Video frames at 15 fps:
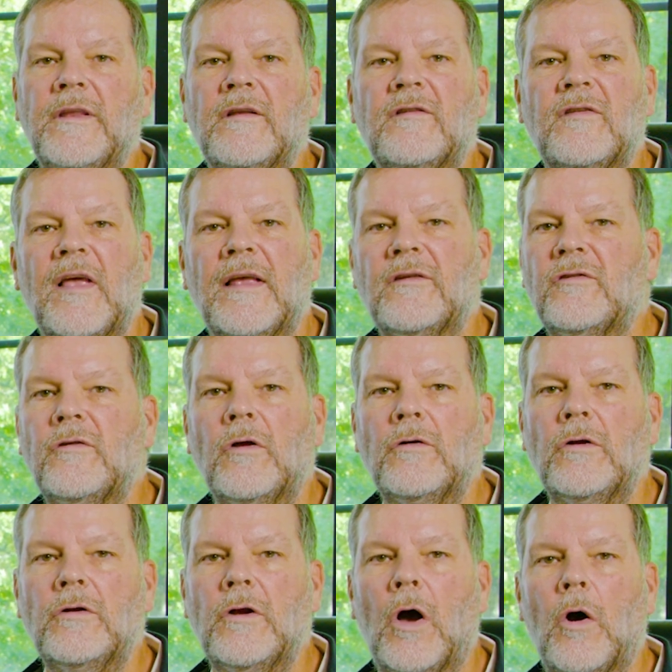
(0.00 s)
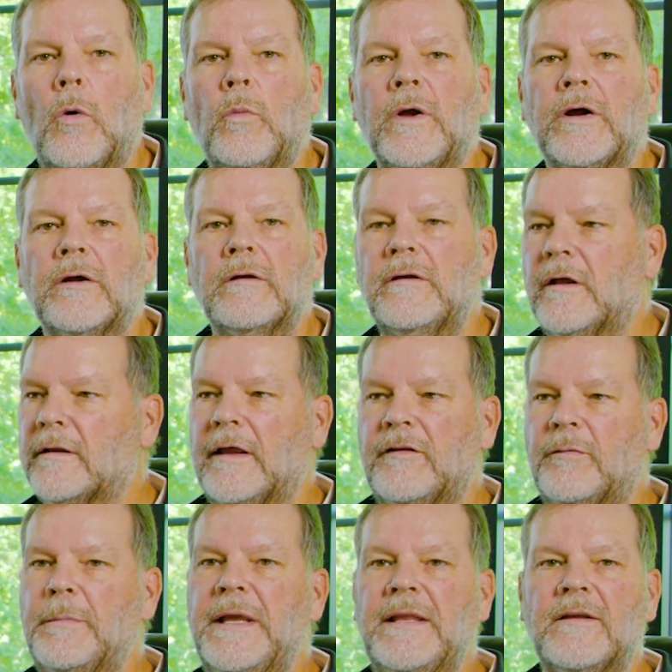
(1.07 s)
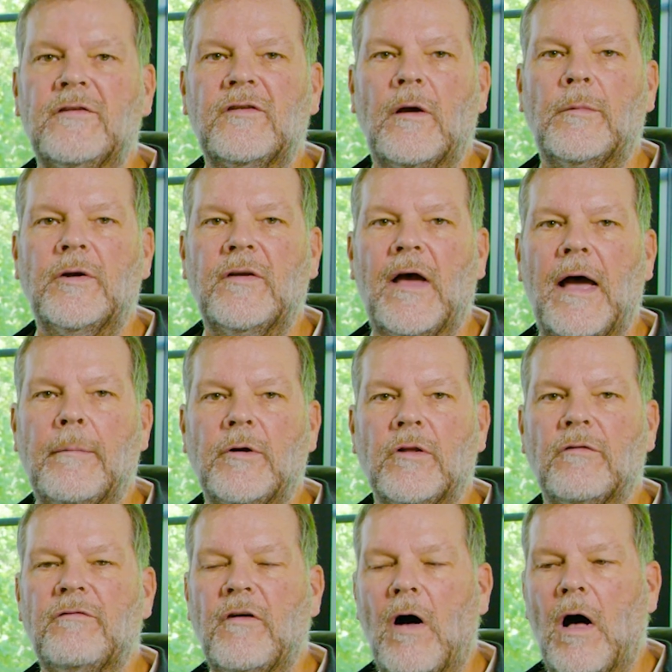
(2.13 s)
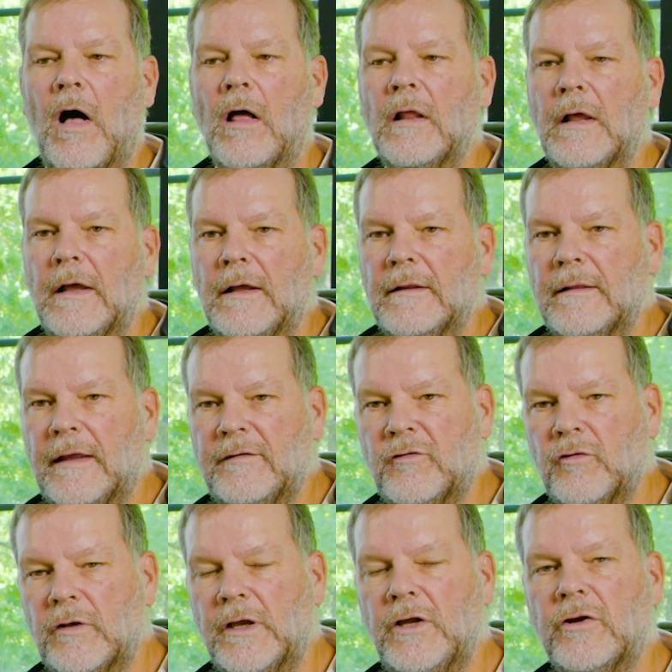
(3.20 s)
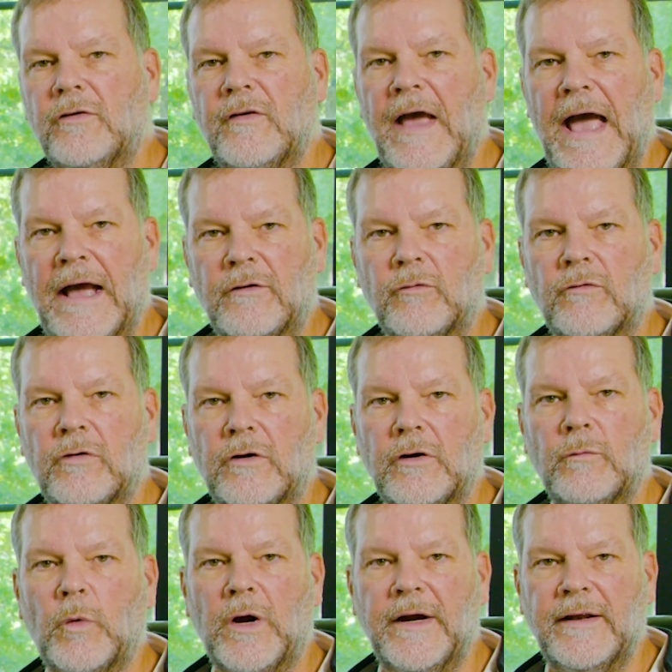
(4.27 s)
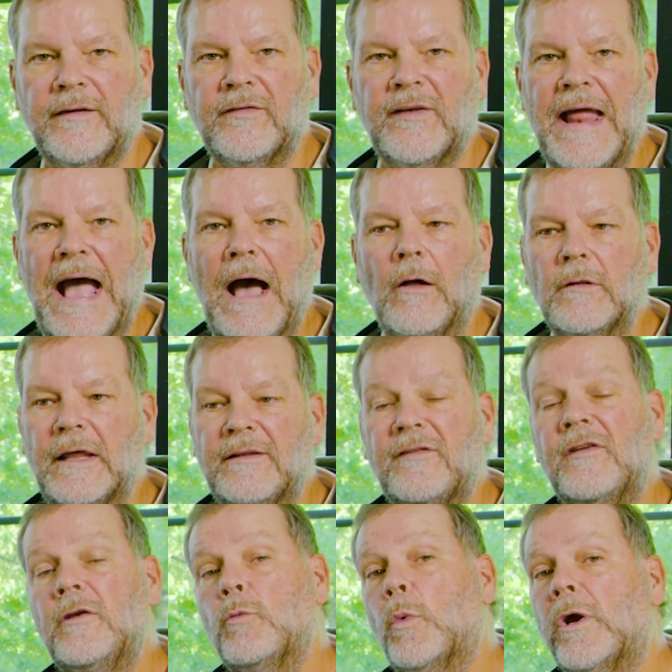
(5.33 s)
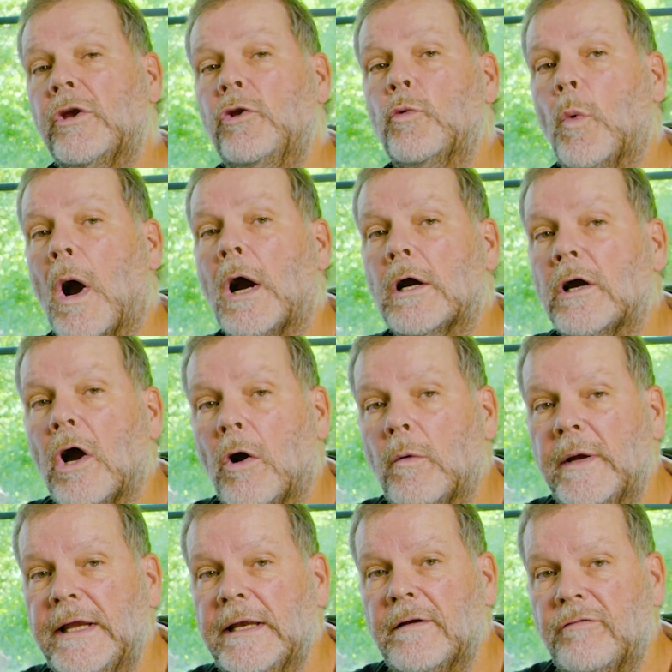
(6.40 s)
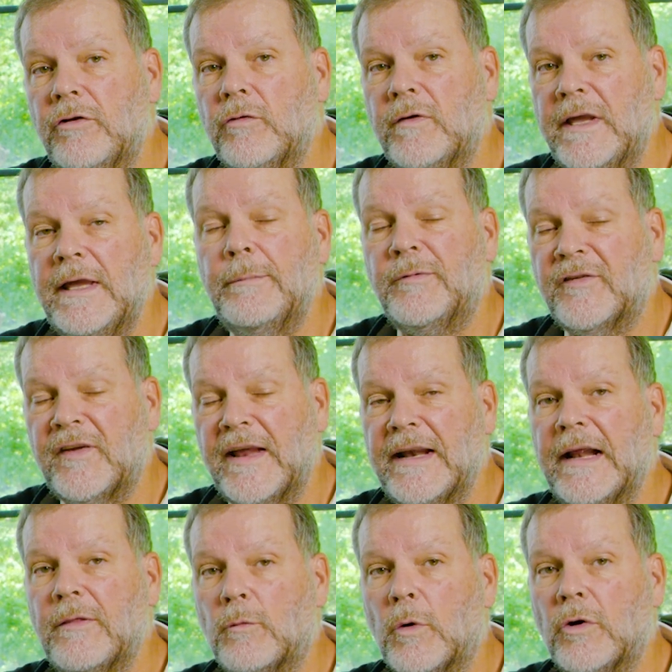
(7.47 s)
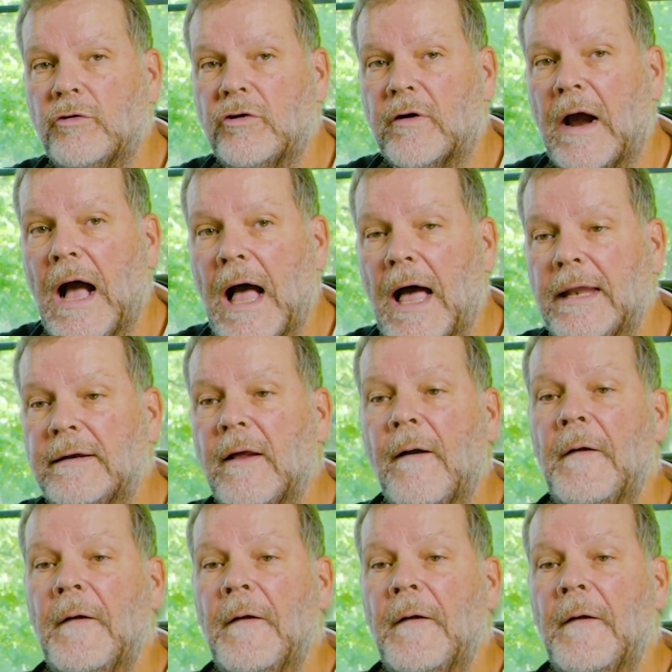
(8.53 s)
that says, no, let's meet in the summertime or the fall. Let's look at your tax return where it is now. Let's see where you are going if you keep staying on the road you're on.